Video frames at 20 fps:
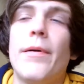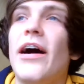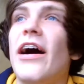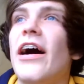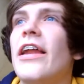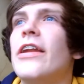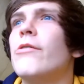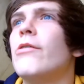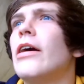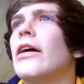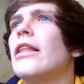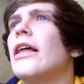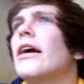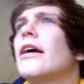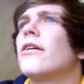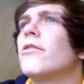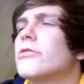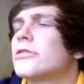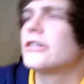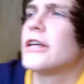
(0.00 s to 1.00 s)
Anyway,
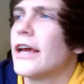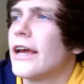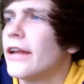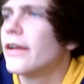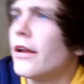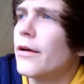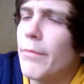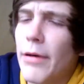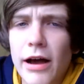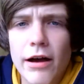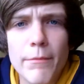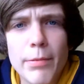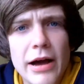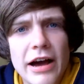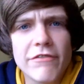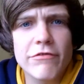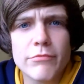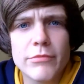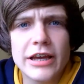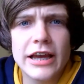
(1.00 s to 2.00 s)
like I was saying, about
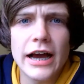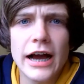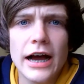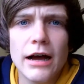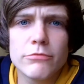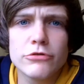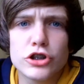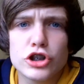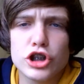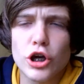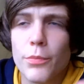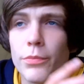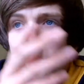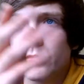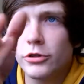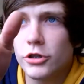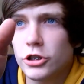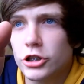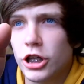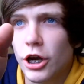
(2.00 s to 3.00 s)
apart from the carps shop
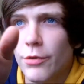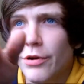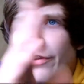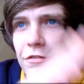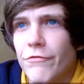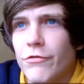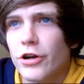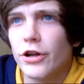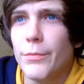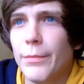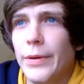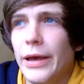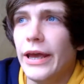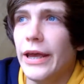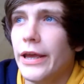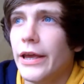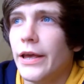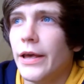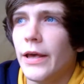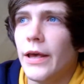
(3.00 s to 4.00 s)
showing in front of
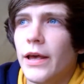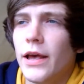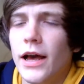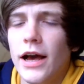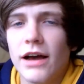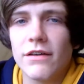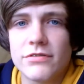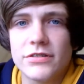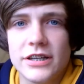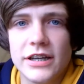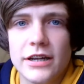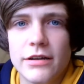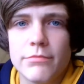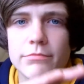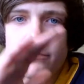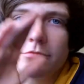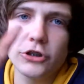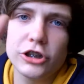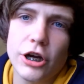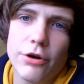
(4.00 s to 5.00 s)
me, I've seen
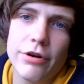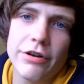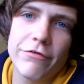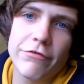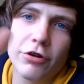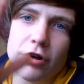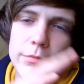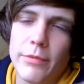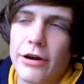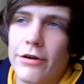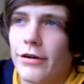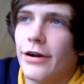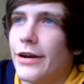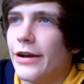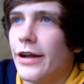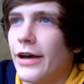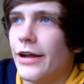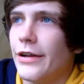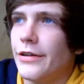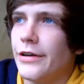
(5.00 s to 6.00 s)
them showing in front of my
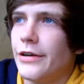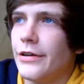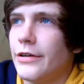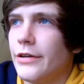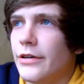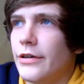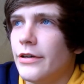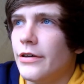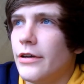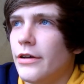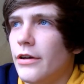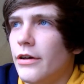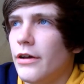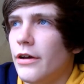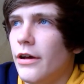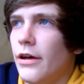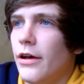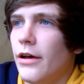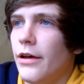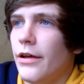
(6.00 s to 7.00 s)
granddad.
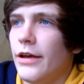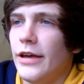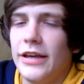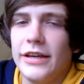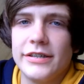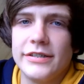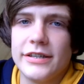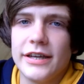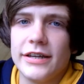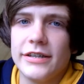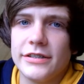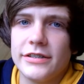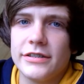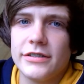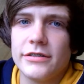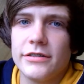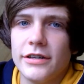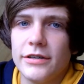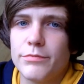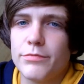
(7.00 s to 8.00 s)
Uh, he said he's
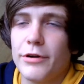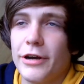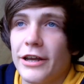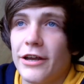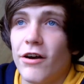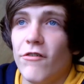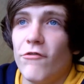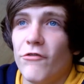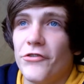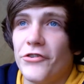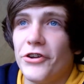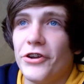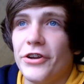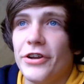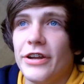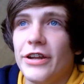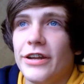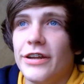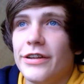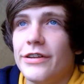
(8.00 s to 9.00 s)
he's pretty confident,
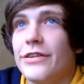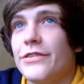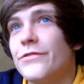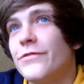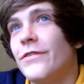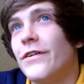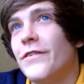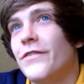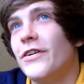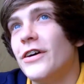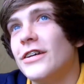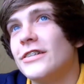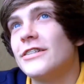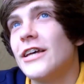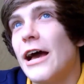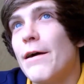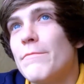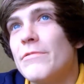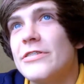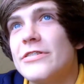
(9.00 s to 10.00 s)
and it's for the first
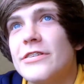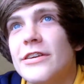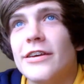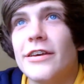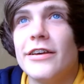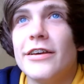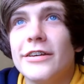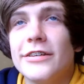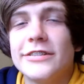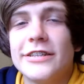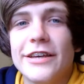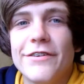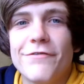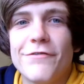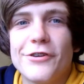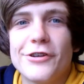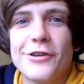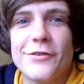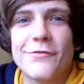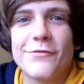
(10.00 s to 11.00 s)
time he's seen
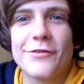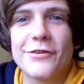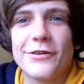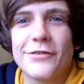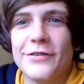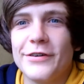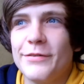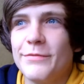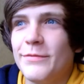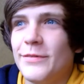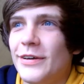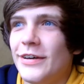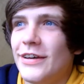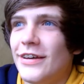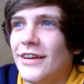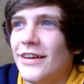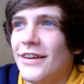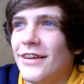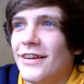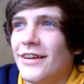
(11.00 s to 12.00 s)
fish in front of him.
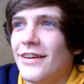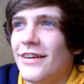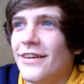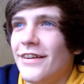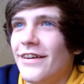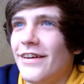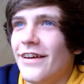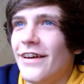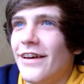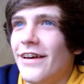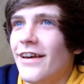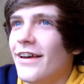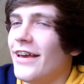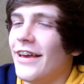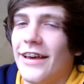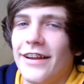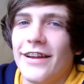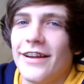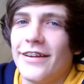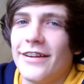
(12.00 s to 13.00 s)
Uh, he
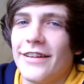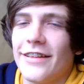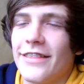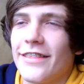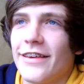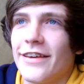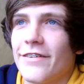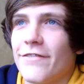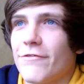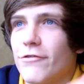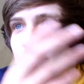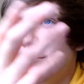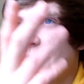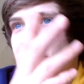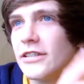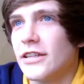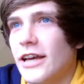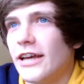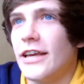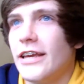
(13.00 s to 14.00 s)
ain't had a thing from
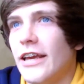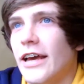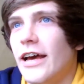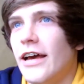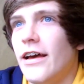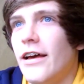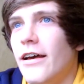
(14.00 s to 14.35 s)
this lake yet.